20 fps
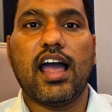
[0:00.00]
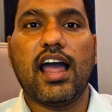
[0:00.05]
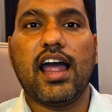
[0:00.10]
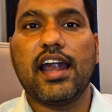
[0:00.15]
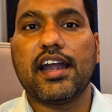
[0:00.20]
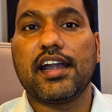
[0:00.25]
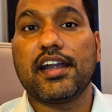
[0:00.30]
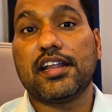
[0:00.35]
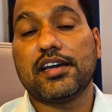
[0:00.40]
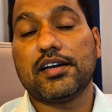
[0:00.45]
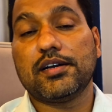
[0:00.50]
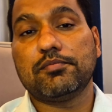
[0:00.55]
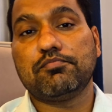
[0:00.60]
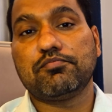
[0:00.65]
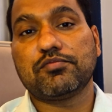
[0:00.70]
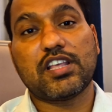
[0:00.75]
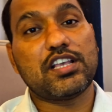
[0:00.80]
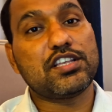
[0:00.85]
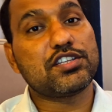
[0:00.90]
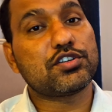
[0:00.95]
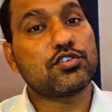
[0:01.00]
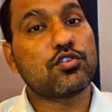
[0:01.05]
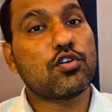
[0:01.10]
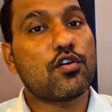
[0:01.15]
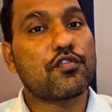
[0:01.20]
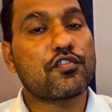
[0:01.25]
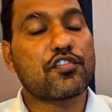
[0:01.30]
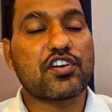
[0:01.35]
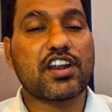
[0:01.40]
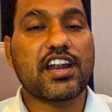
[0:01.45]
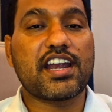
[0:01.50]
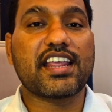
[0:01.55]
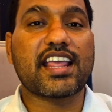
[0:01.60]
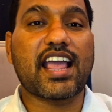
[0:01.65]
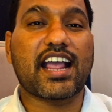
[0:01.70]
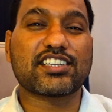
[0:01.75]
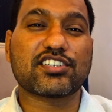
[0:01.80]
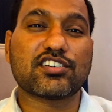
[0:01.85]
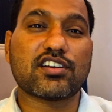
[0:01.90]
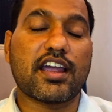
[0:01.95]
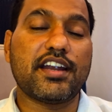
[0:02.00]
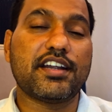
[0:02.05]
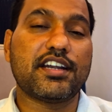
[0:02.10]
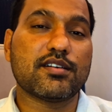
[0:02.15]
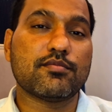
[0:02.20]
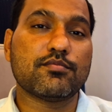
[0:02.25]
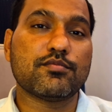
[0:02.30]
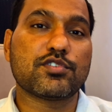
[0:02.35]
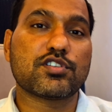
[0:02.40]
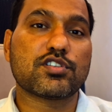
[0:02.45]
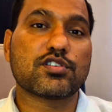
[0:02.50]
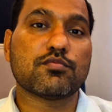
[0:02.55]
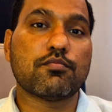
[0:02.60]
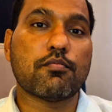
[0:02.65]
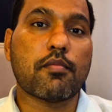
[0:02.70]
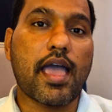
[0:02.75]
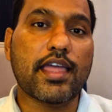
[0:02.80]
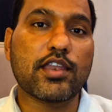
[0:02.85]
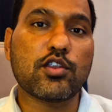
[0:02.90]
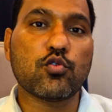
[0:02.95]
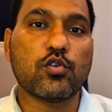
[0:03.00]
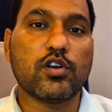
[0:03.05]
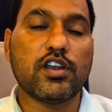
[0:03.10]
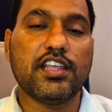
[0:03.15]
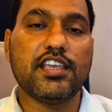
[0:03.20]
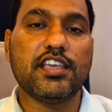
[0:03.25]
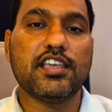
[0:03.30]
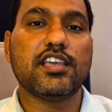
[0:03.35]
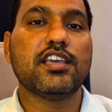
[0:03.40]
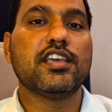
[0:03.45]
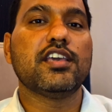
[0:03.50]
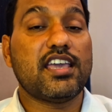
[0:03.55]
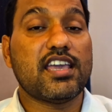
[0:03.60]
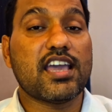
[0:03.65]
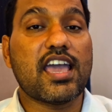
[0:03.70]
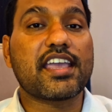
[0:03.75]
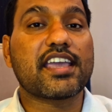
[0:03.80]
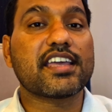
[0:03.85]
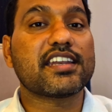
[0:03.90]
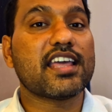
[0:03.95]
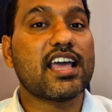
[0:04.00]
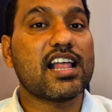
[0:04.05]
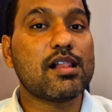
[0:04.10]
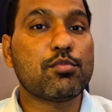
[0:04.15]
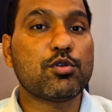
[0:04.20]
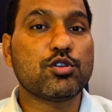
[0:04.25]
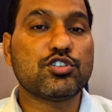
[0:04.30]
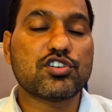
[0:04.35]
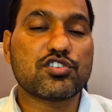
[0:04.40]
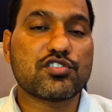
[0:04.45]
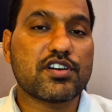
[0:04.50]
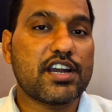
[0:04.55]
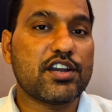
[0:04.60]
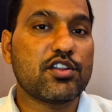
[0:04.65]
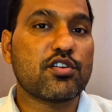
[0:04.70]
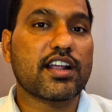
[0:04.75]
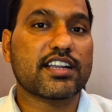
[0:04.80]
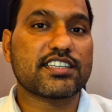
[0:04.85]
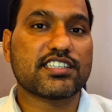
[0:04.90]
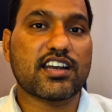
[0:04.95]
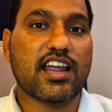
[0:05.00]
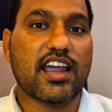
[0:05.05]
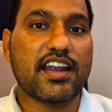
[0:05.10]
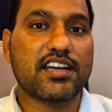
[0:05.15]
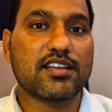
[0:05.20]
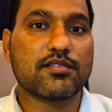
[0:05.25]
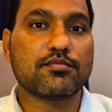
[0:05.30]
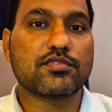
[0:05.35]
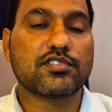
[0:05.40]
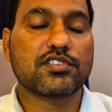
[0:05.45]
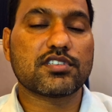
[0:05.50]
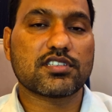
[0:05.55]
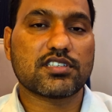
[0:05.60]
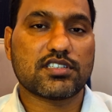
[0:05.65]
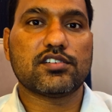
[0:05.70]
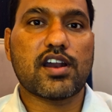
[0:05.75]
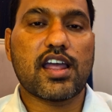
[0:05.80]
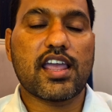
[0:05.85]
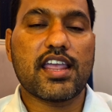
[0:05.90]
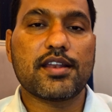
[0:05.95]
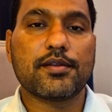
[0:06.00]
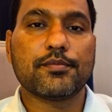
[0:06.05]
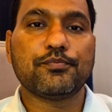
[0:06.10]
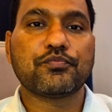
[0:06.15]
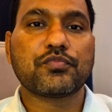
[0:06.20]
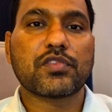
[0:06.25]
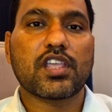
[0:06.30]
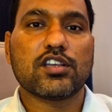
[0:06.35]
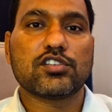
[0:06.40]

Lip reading: And instead of creating action items manually, AI can help you generate your action items, right?